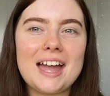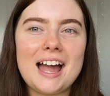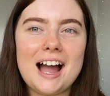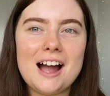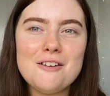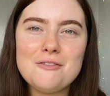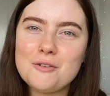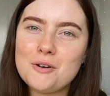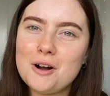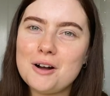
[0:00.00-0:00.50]

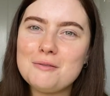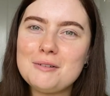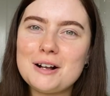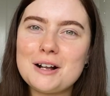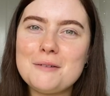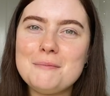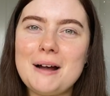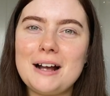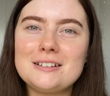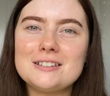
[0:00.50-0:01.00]
Hi everyone,
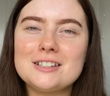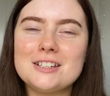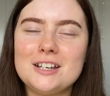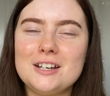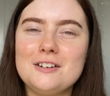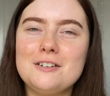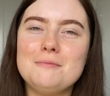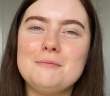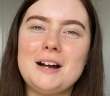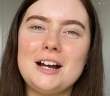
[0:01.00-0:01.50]
welcome back
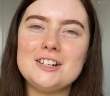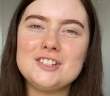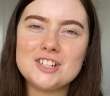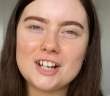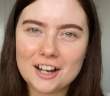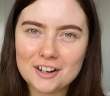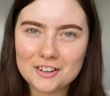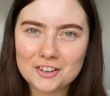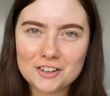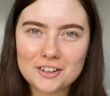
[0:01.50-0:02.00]
to my
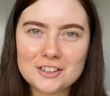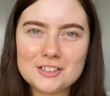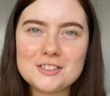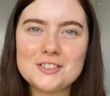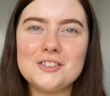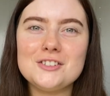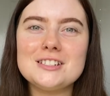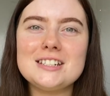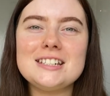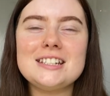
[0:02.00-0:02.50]
channel.
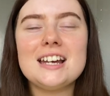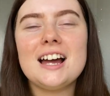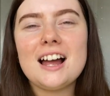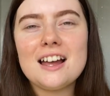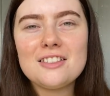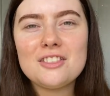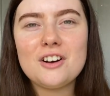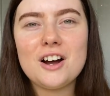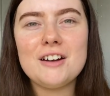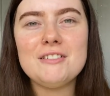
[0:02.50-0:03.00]
So today I
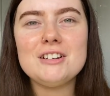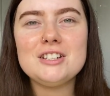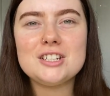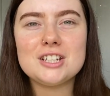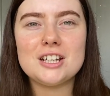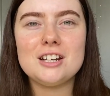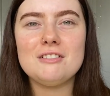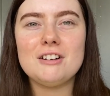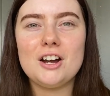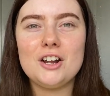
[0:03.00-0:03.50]
thought I would
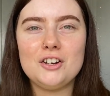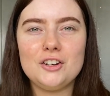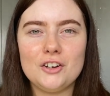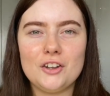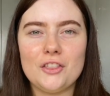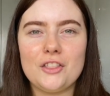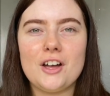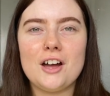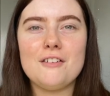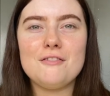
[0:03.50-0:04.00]
do
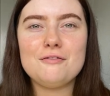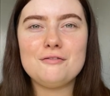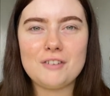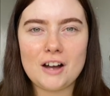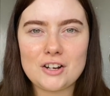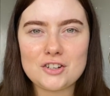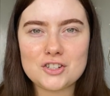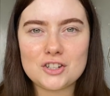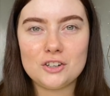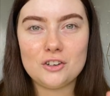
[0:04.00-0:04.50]
another
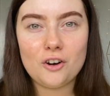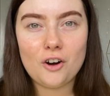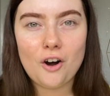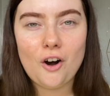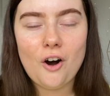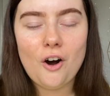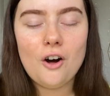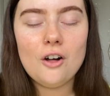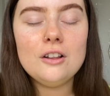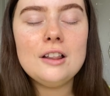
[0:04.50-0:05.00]
fashion
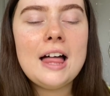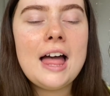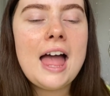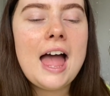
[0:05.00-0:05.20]
haul.